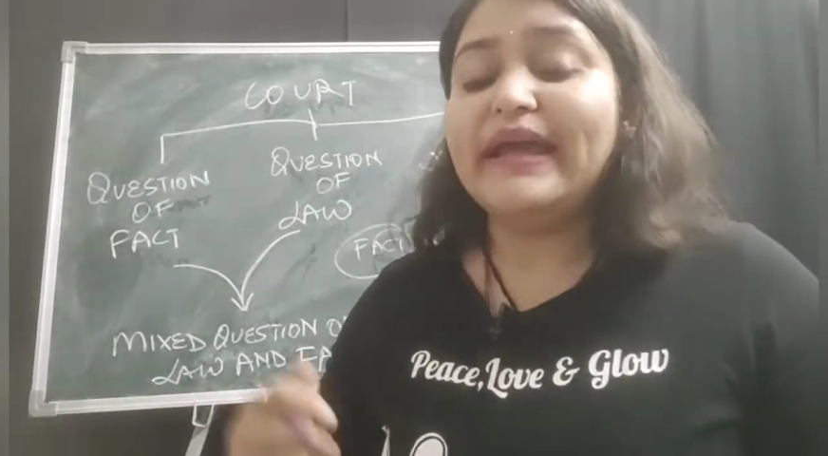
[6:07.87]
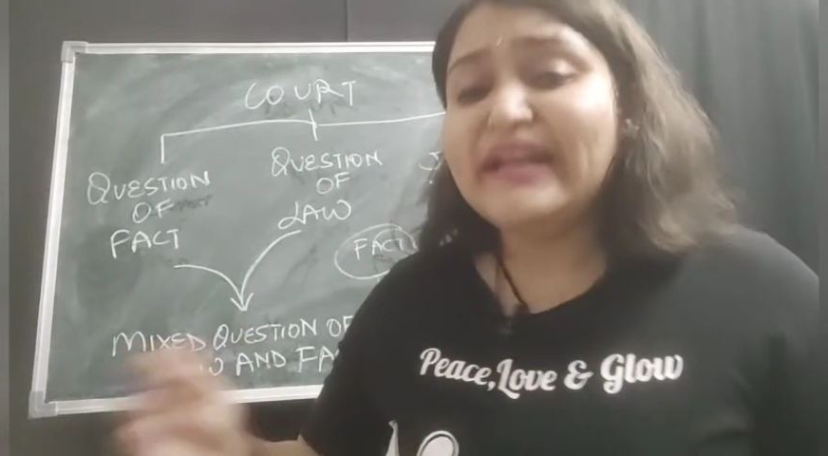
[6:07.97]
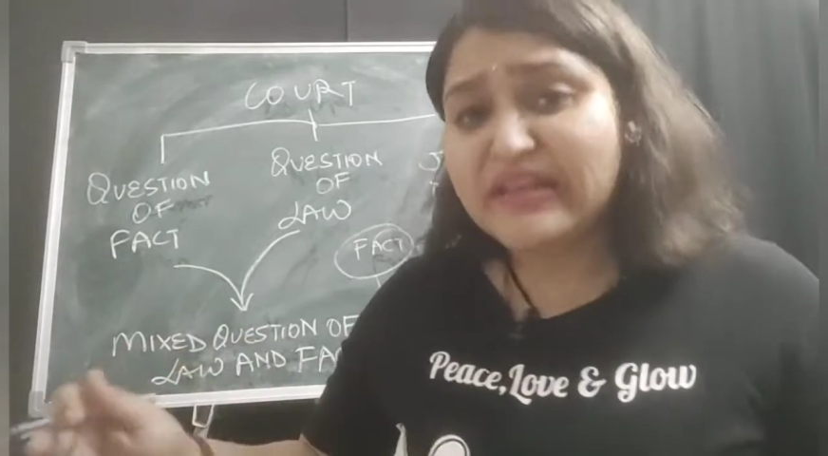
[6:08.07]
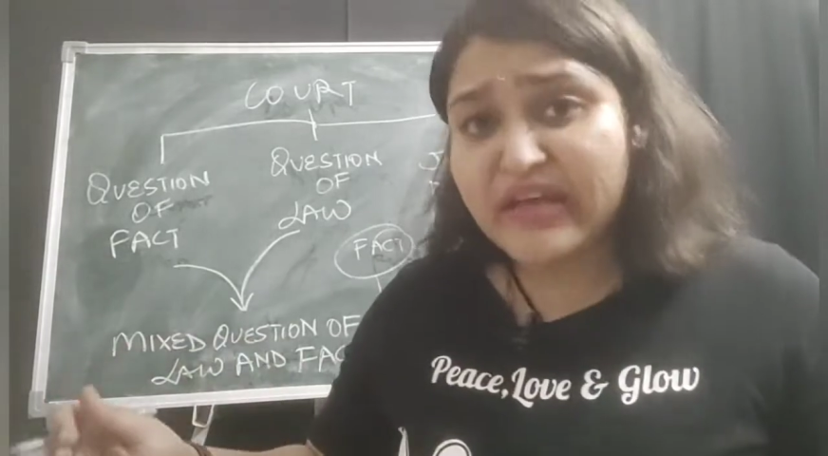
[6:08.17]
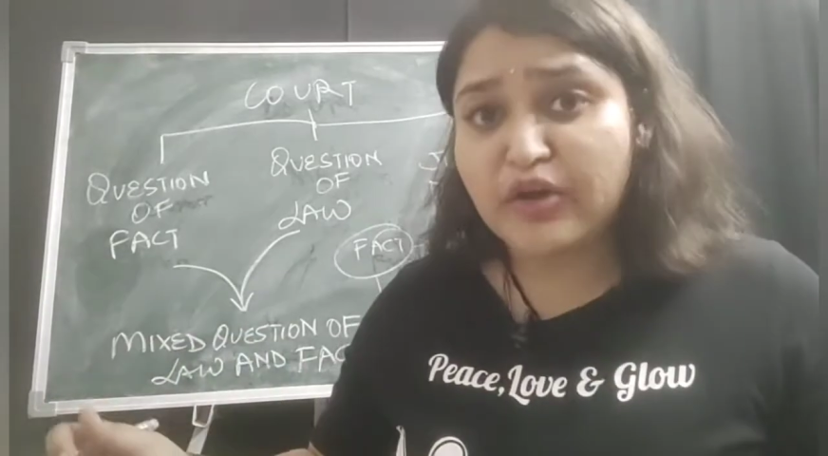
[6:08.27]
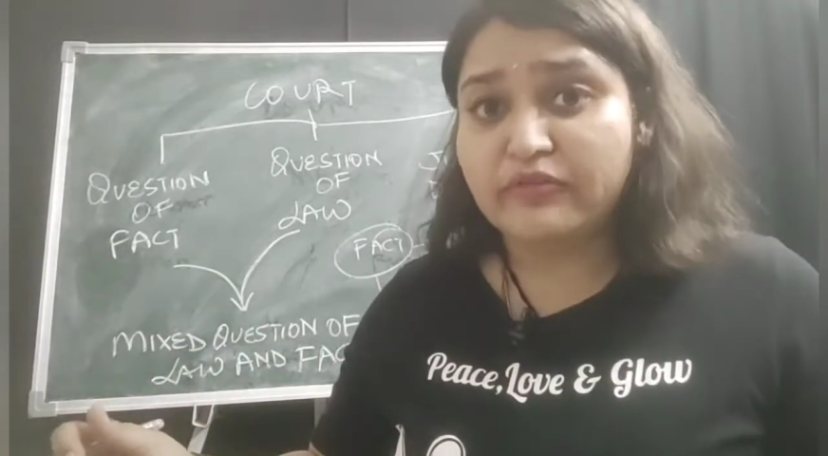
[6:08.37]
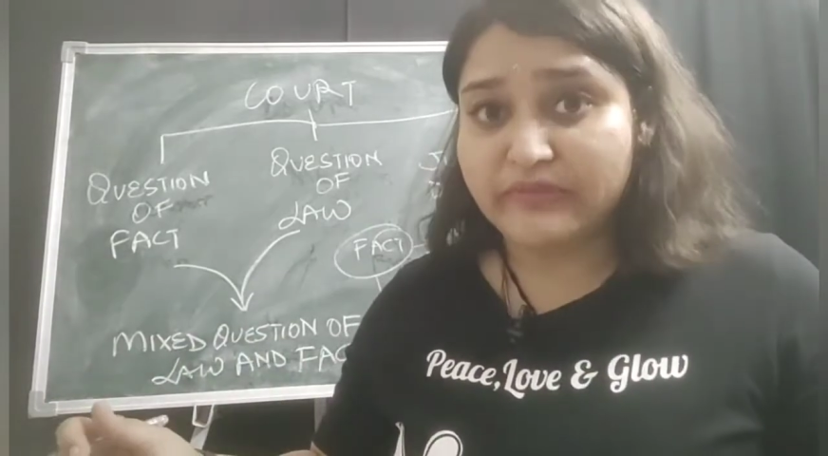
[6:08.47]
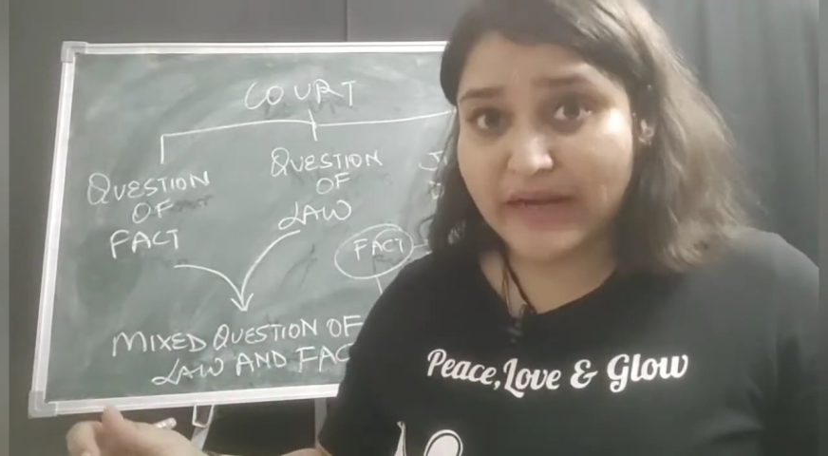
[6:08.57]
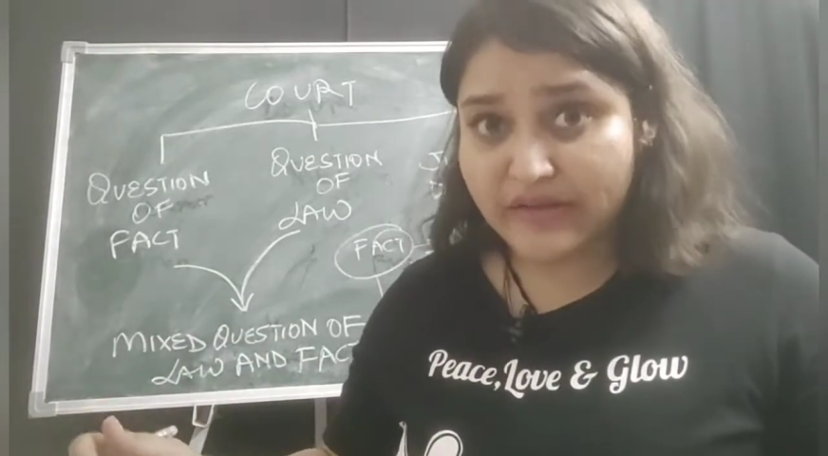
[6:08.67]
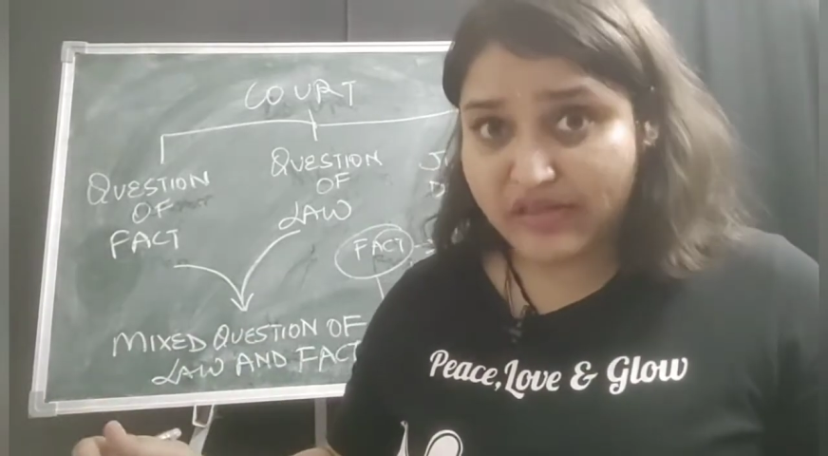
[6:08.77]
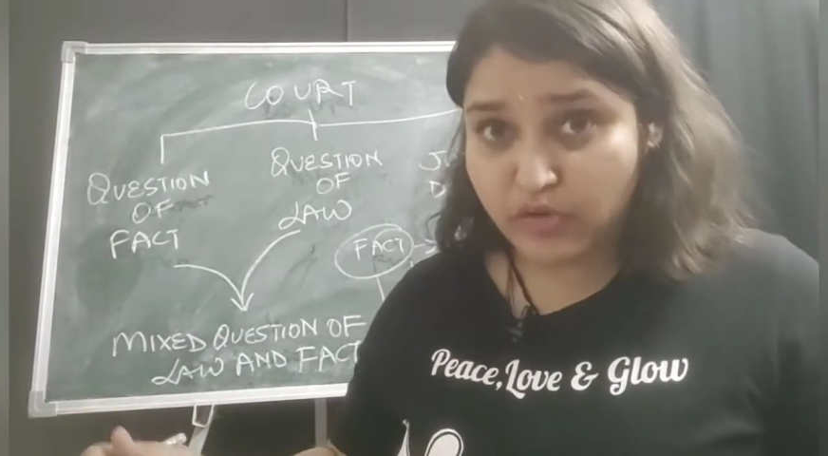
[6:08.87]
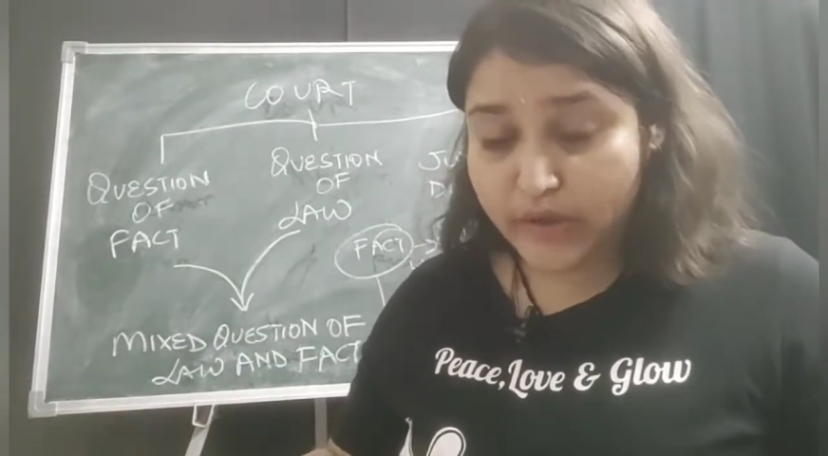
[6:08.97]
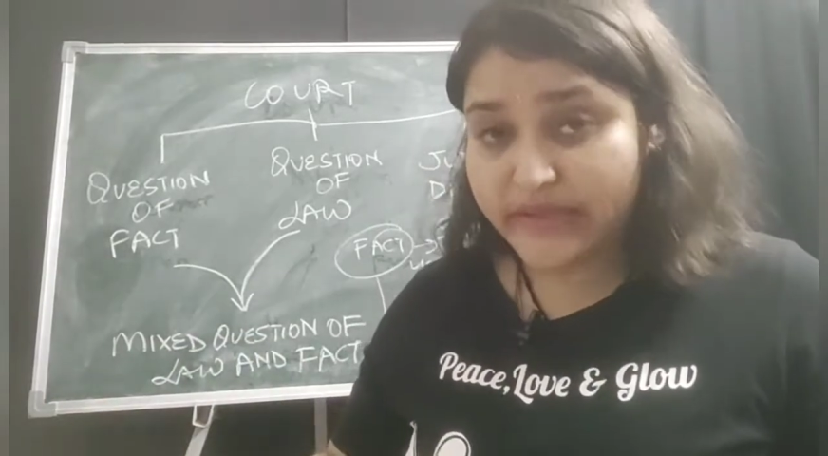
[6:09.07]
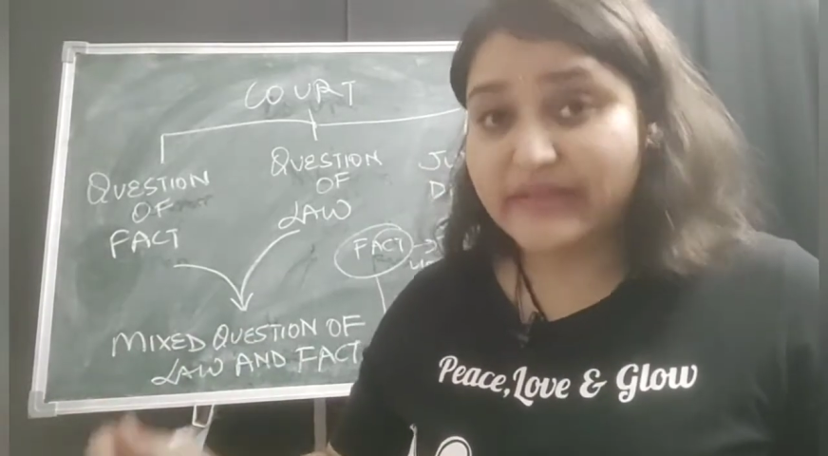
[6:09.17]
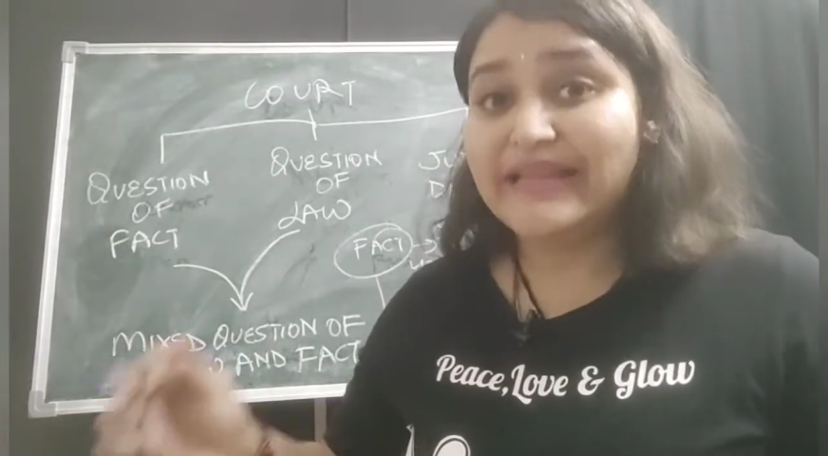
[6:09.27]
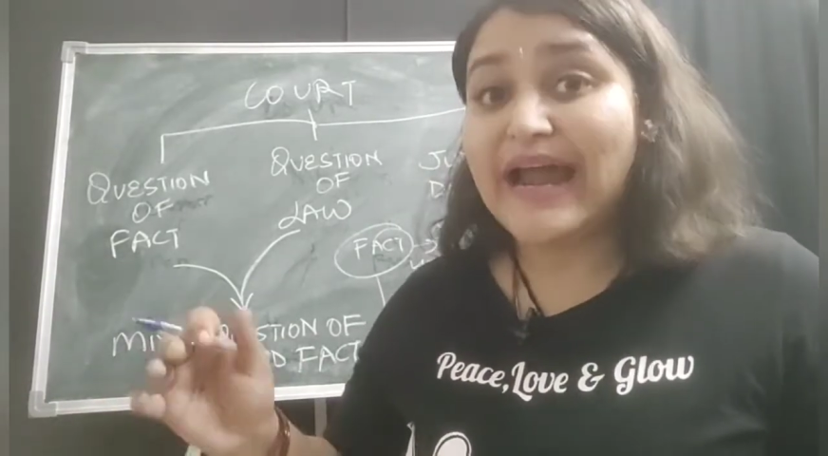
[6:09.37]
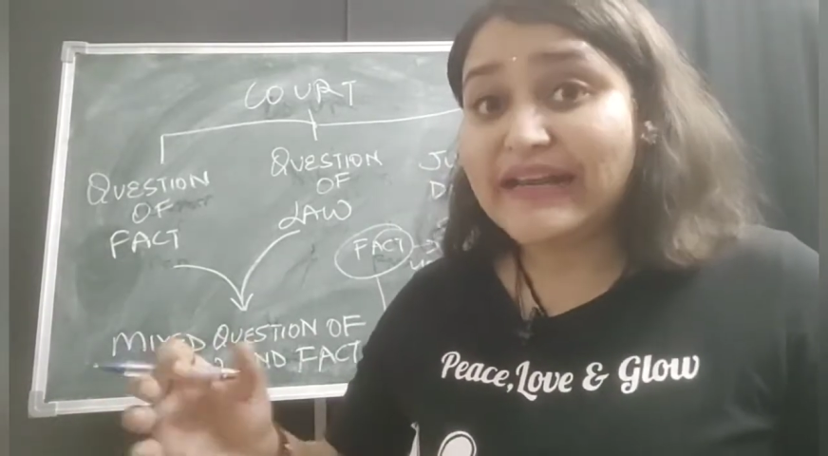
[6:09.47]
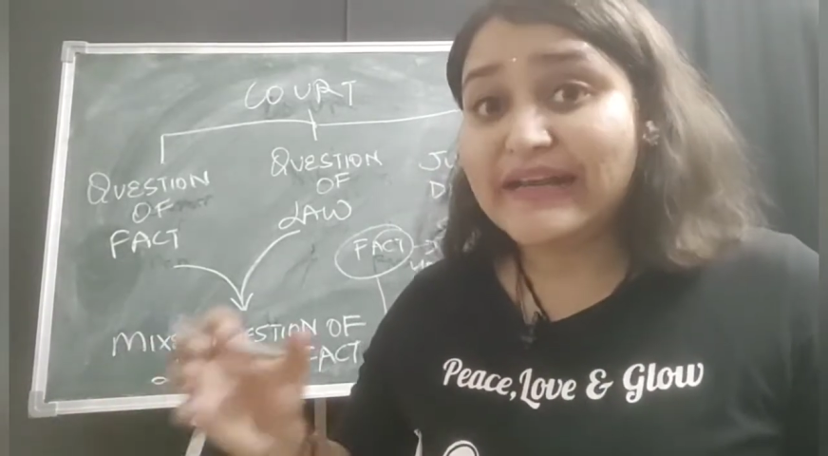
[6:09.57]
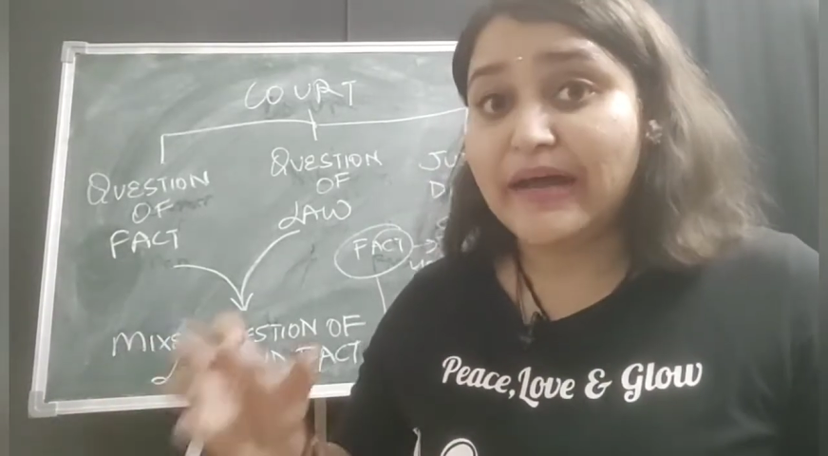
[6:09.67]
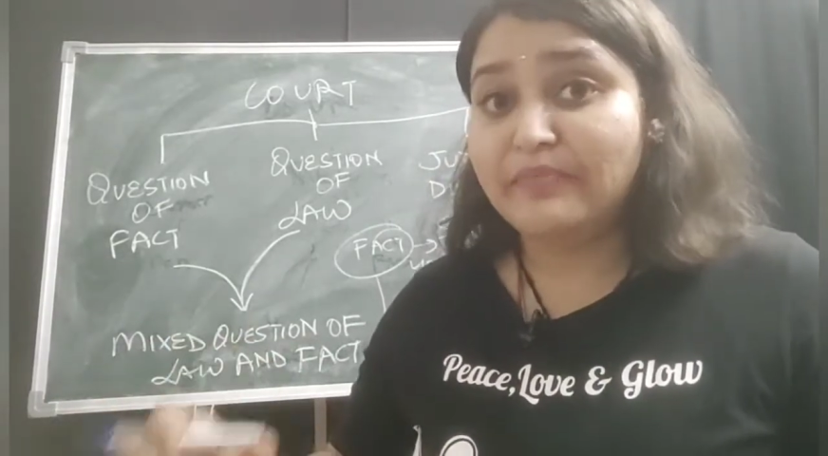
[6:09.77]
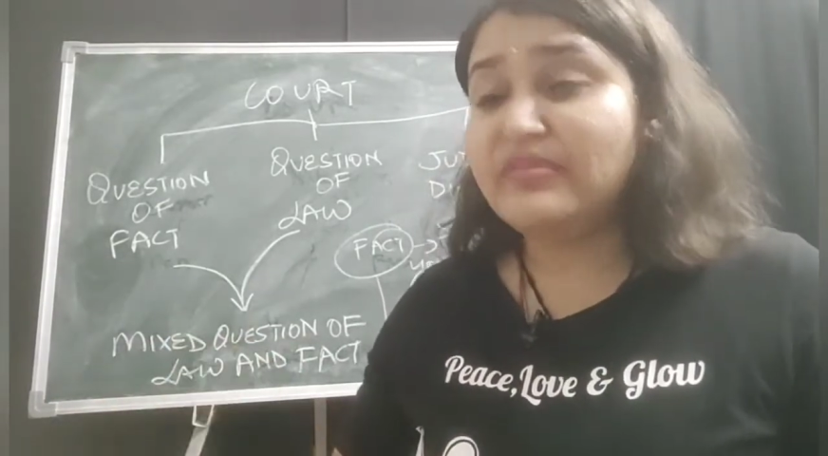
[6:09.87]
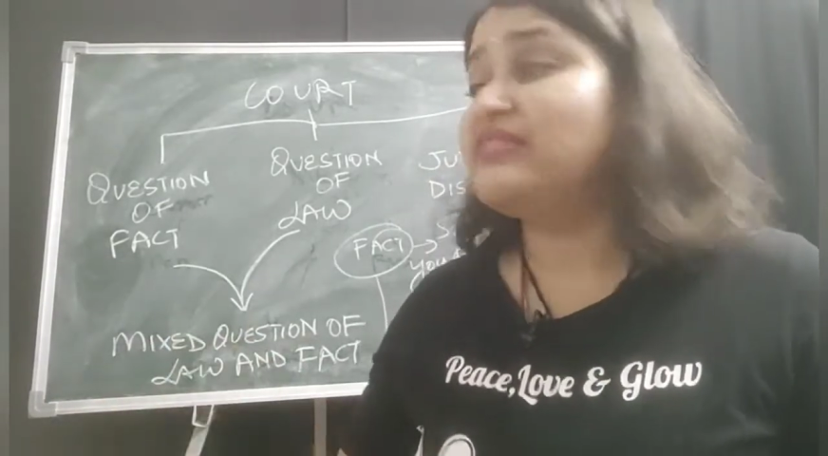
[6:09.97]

anything of that sort. That comes